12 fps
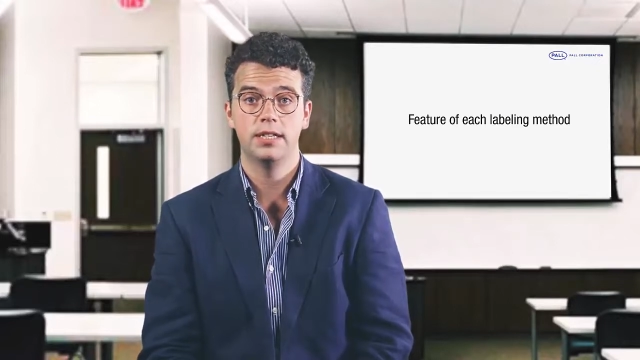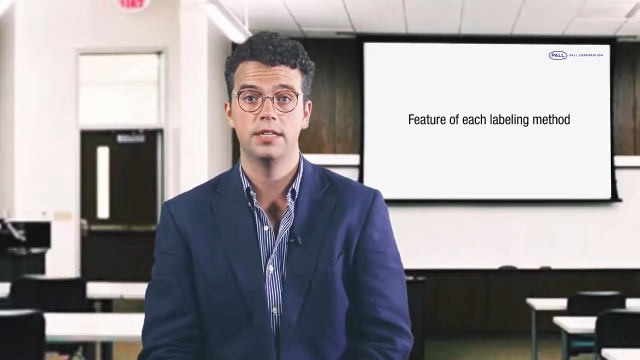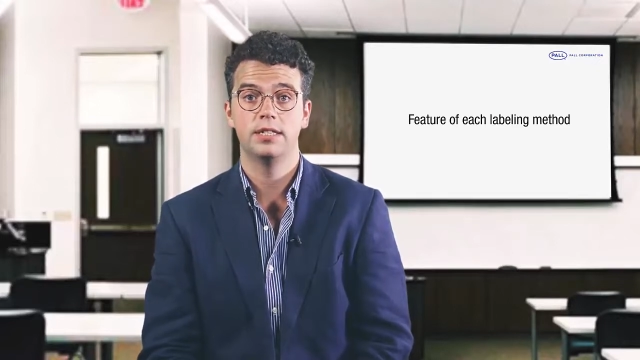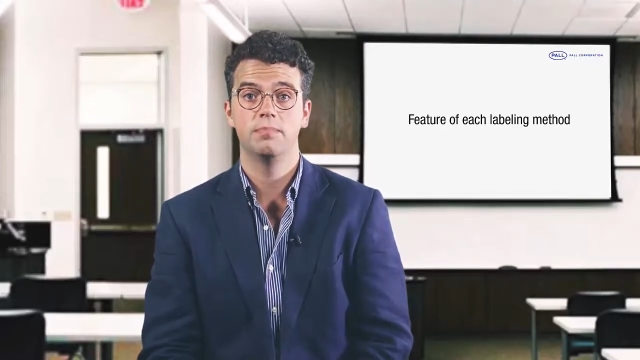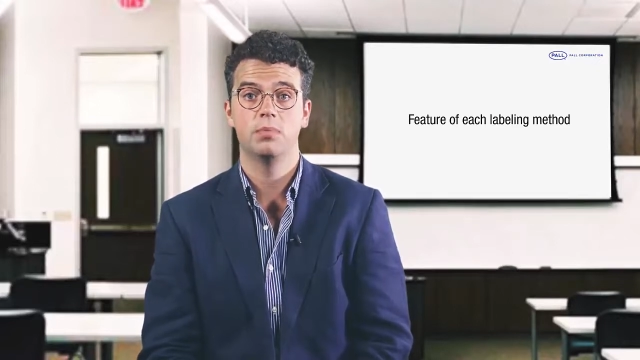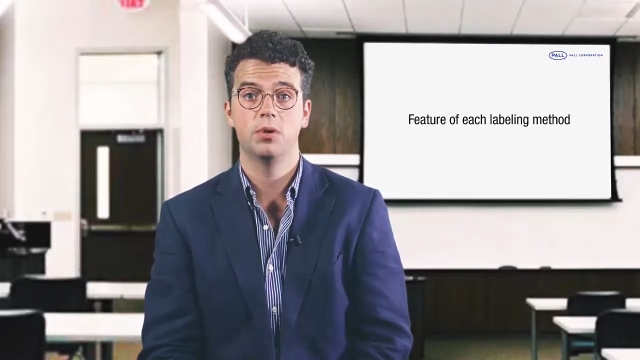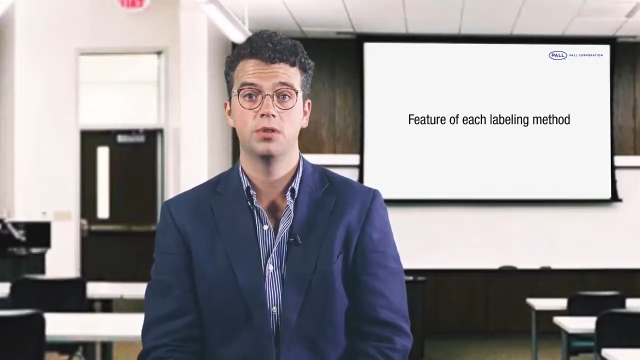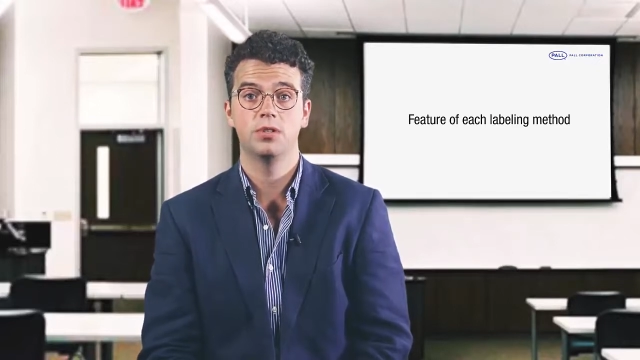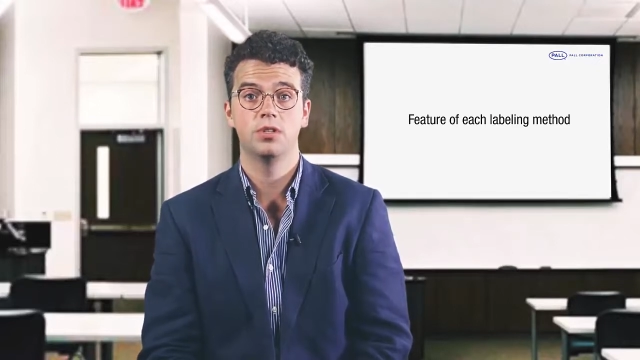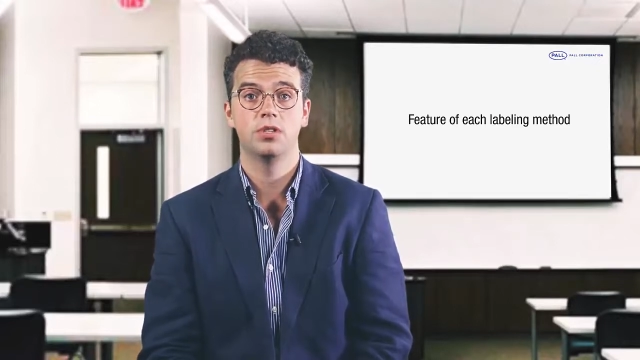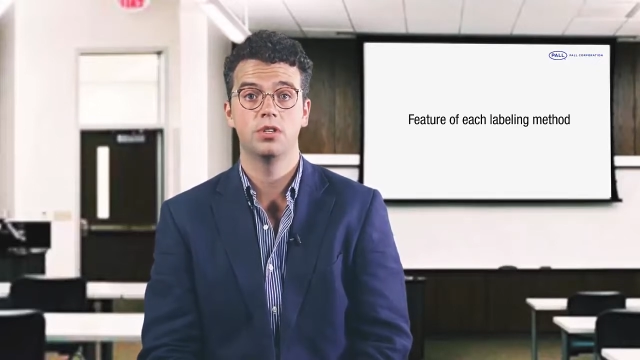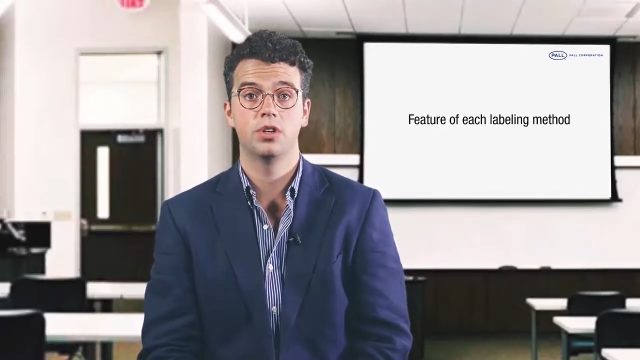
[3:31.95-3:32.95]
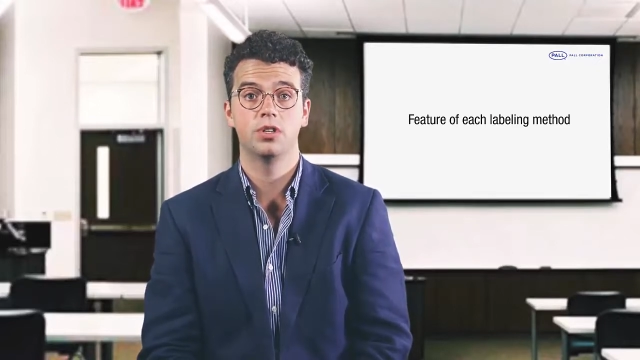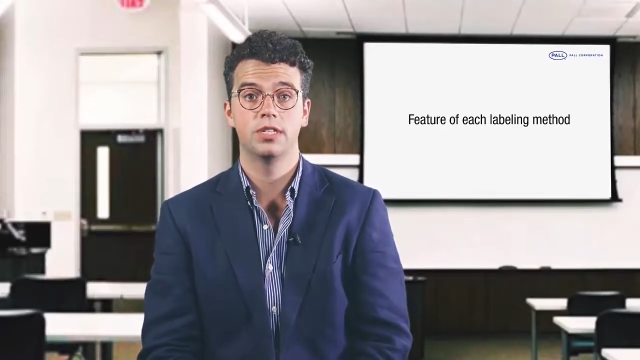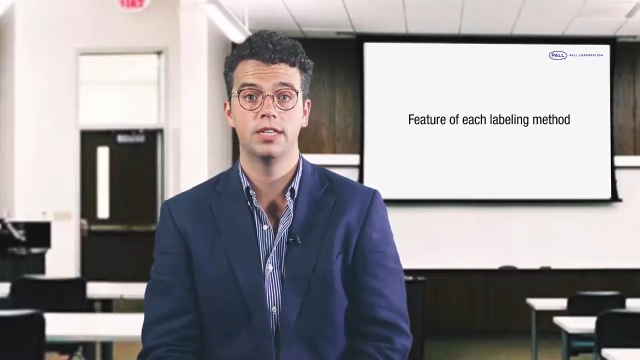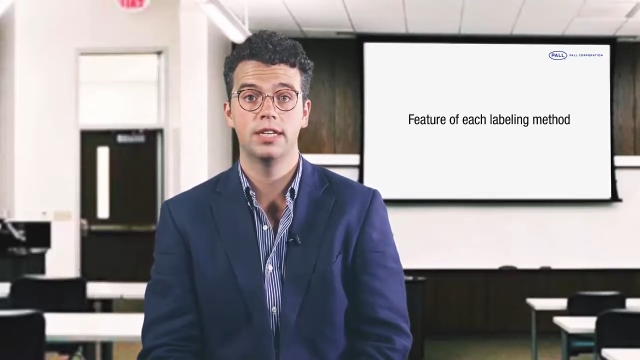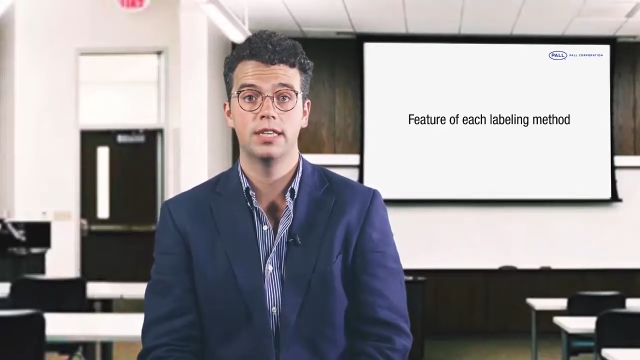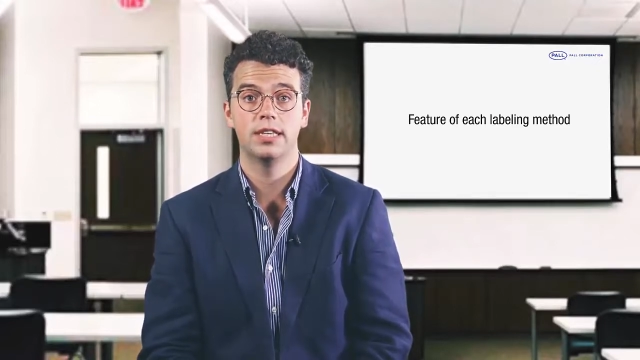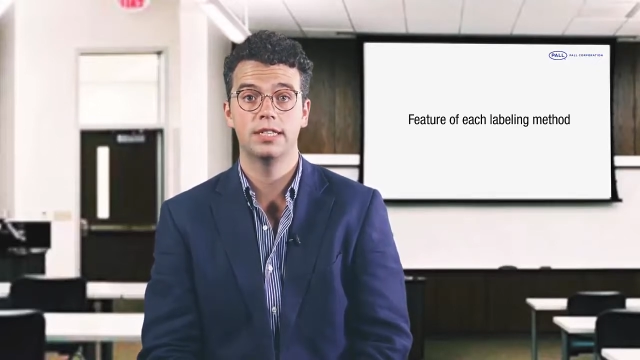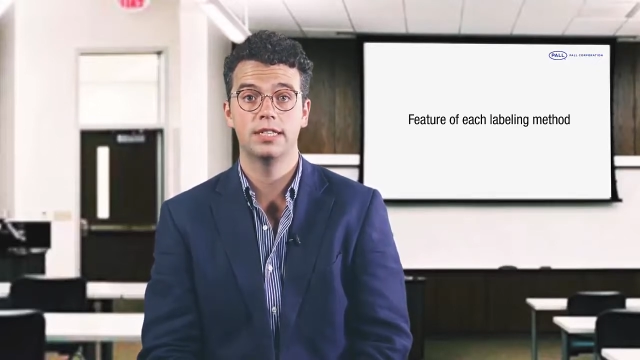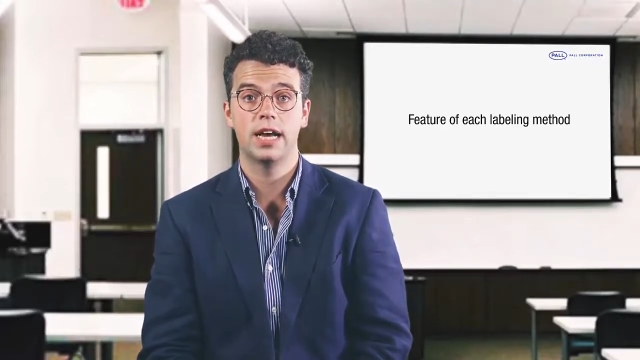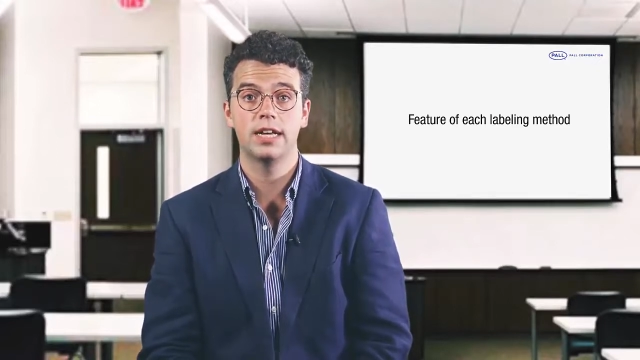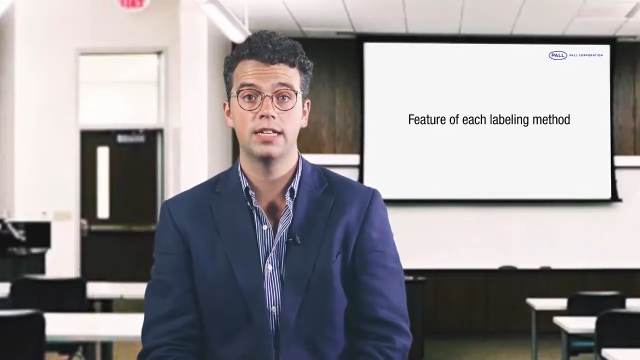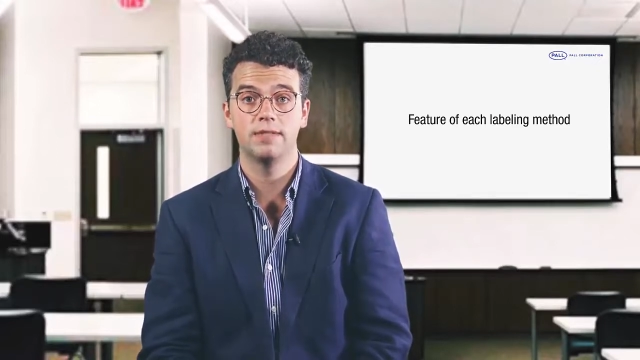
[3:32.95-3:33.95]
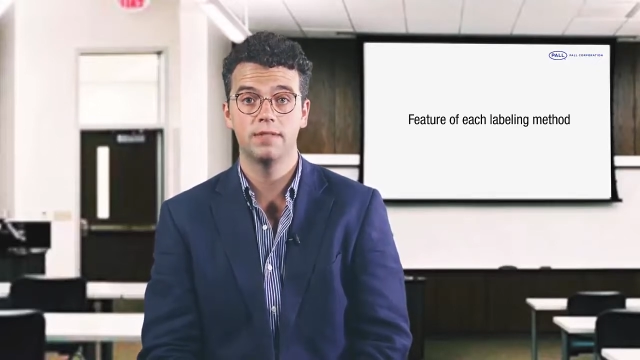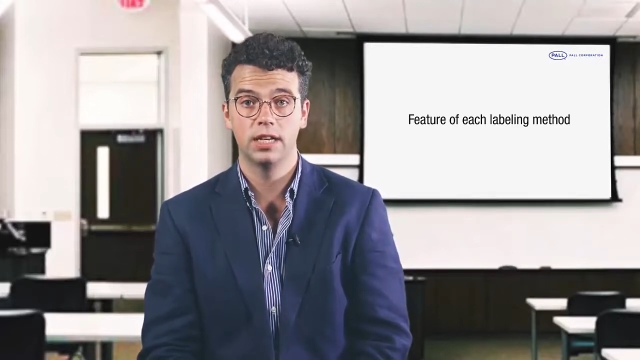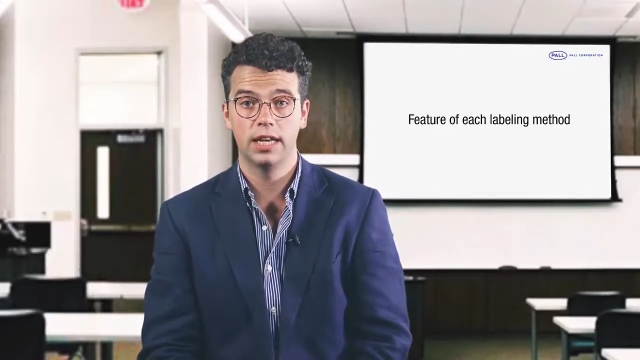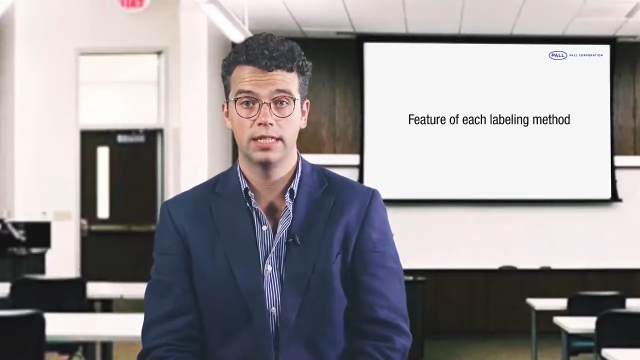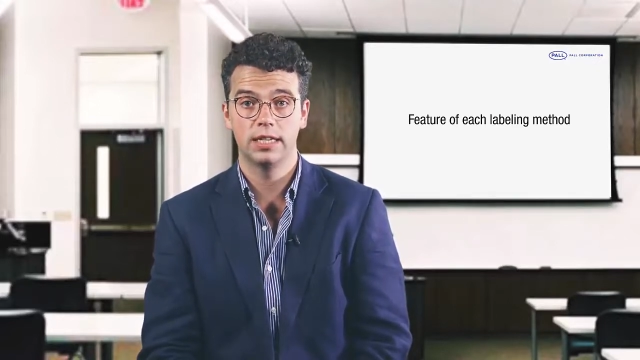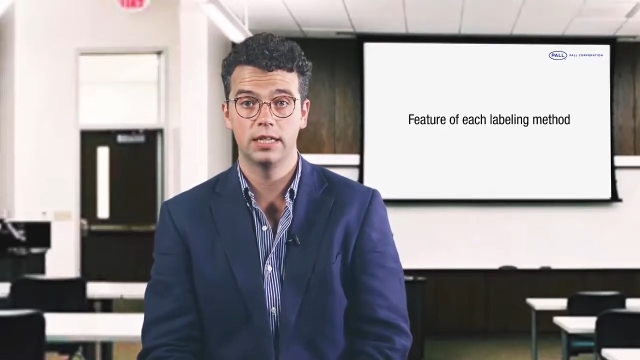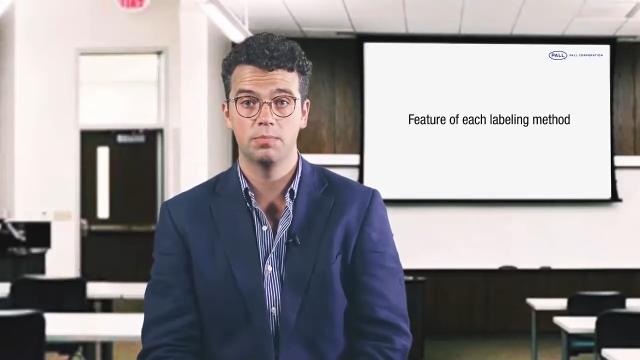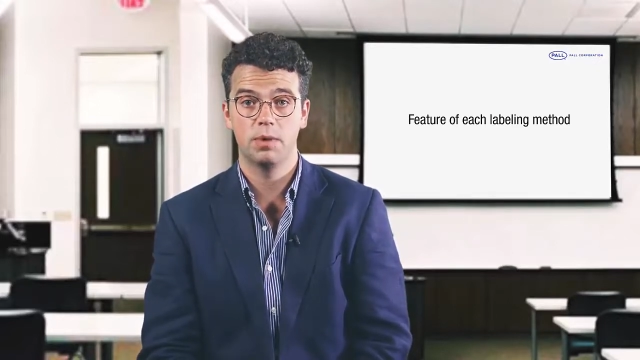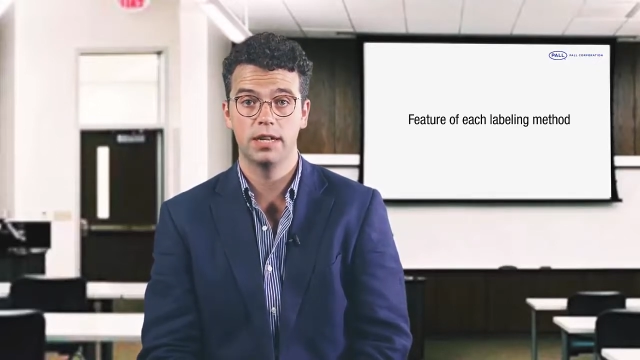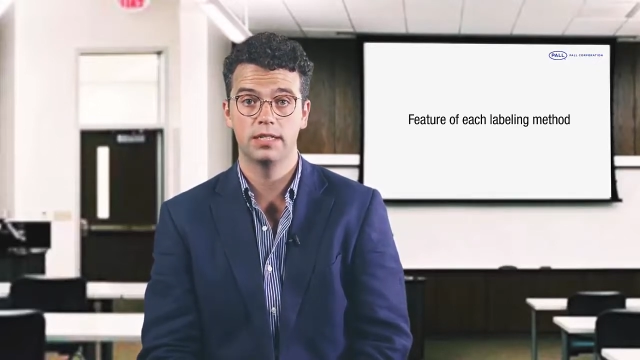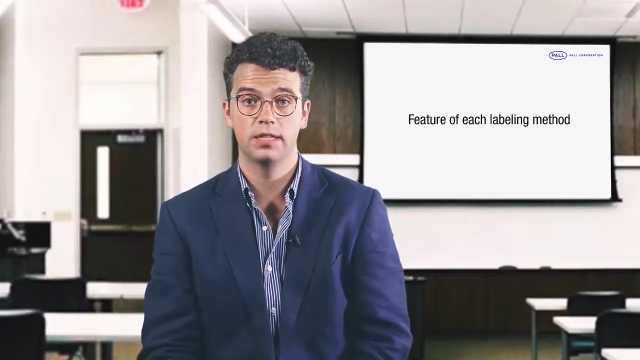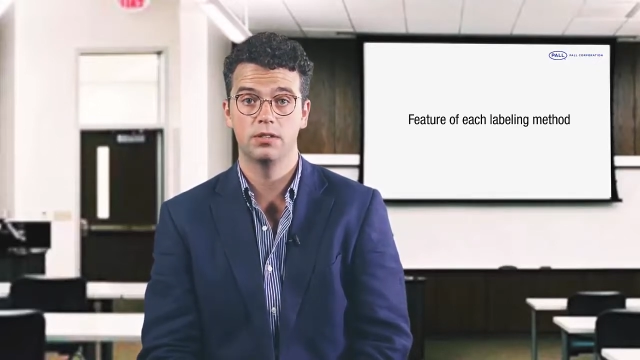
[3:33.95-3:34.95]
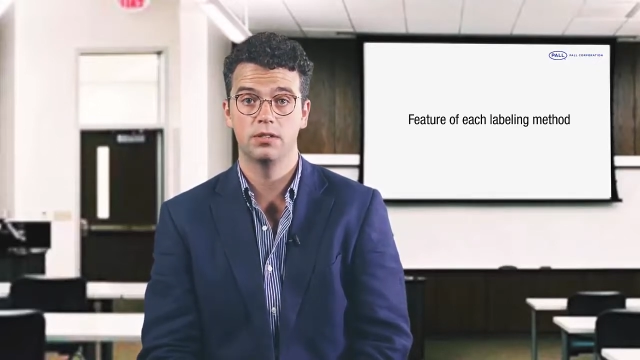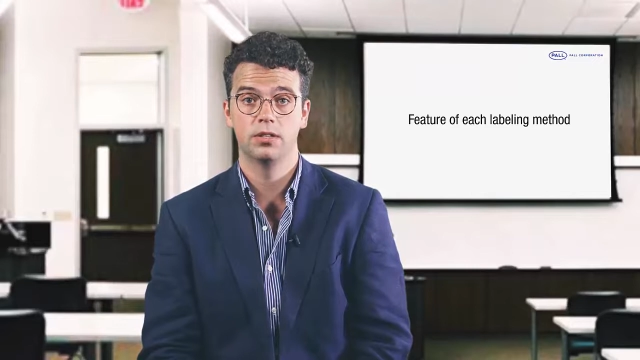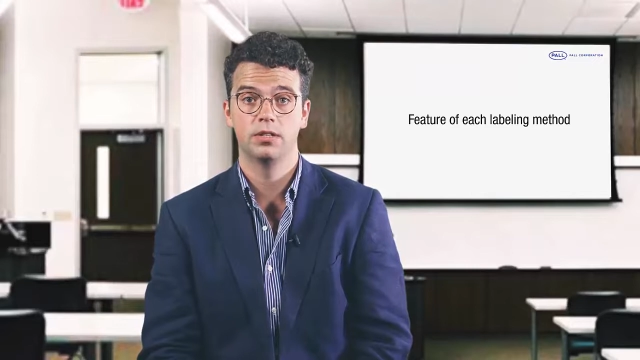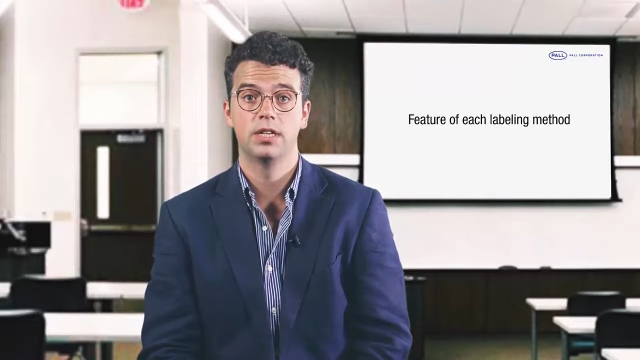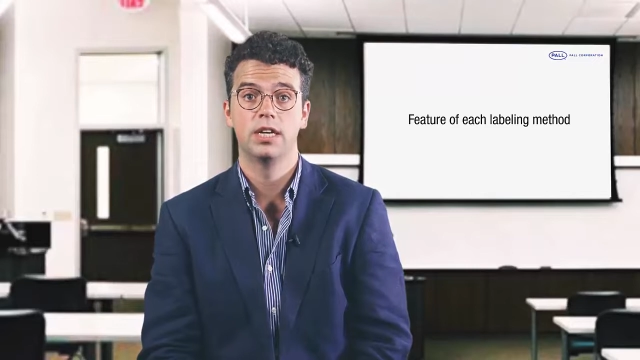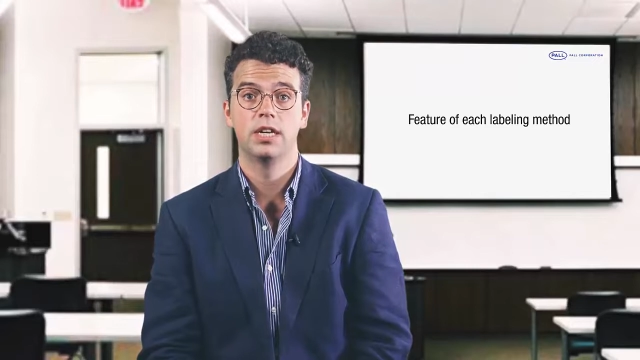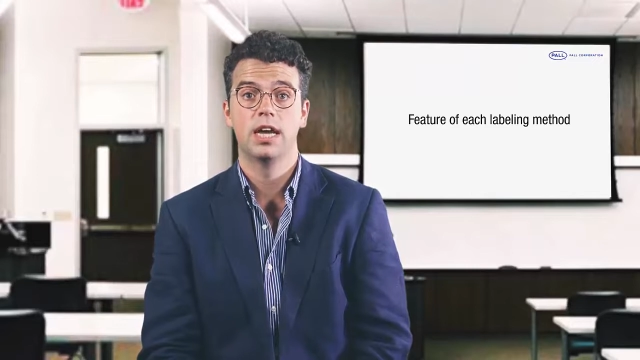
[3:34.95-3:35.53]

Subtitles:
it's important to consider the size of the latex particles